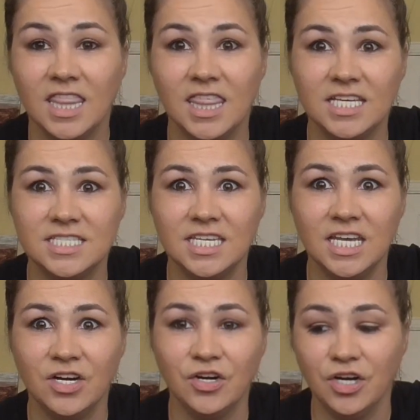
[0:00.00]
This
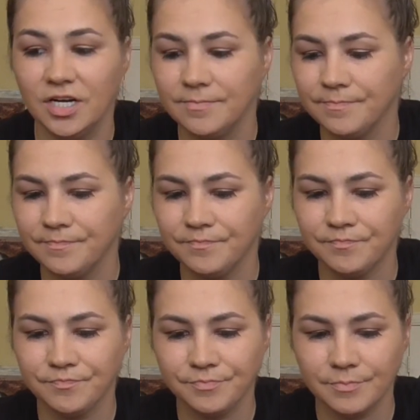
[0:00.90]
year?
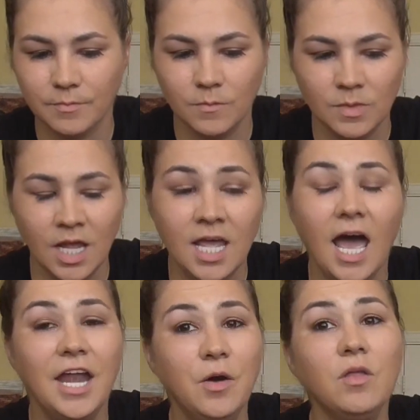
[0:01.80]

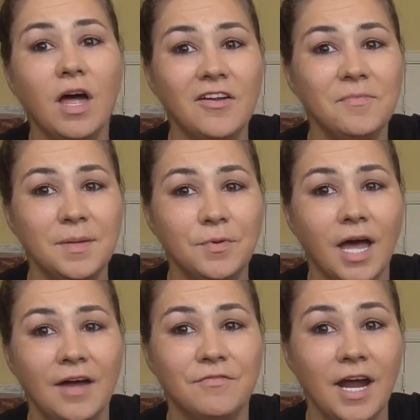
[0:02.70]
I know a lot of people
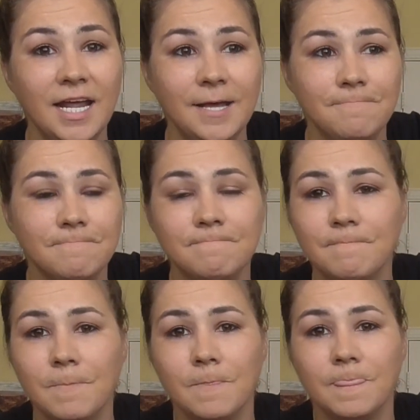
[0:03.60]
have read it,
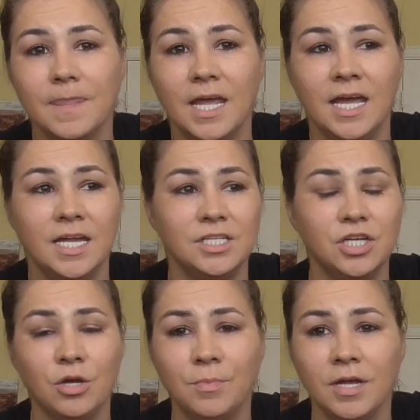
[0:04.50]
and
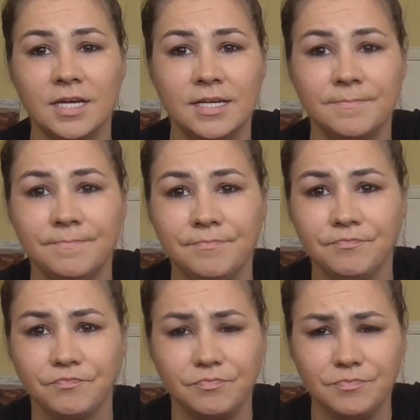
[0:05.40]
y'all probably
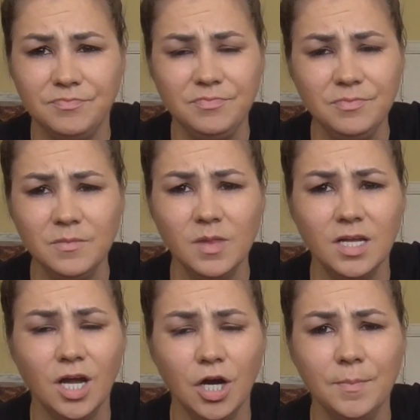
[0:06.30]

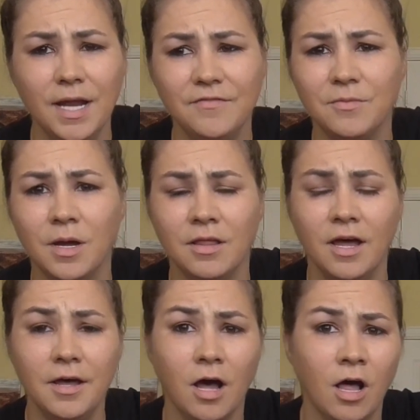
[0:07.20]
heard about it from
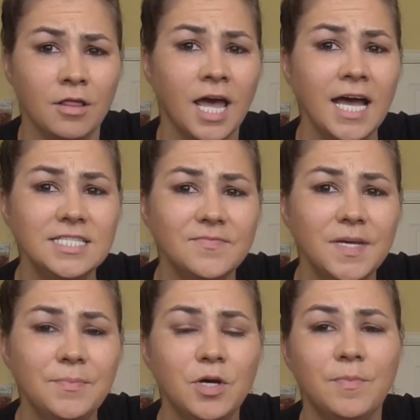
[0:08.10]
all kinds of
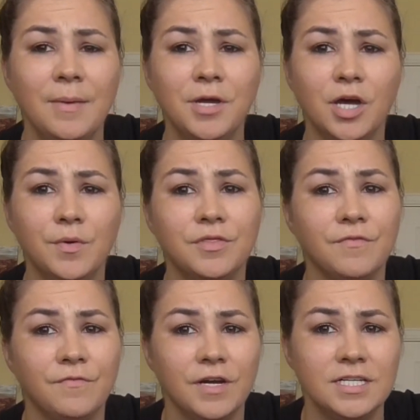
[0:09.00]
people, but I'm going to go with
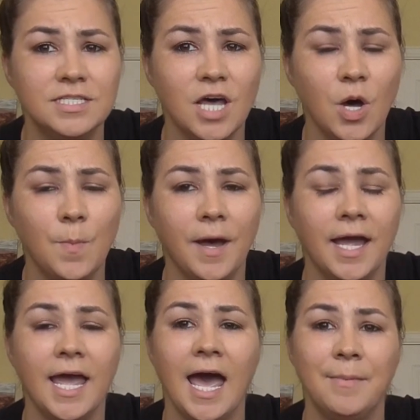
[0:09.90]
The Friend Zone
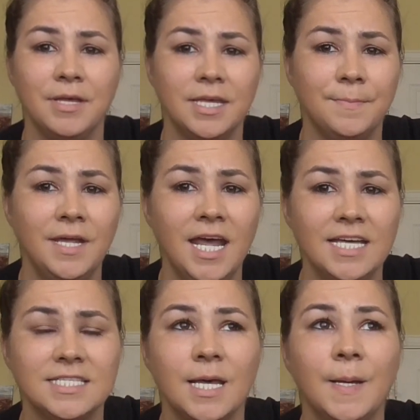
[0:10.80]
by Abby
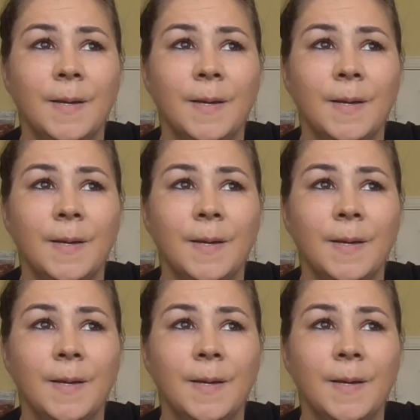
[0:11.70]
Jimenez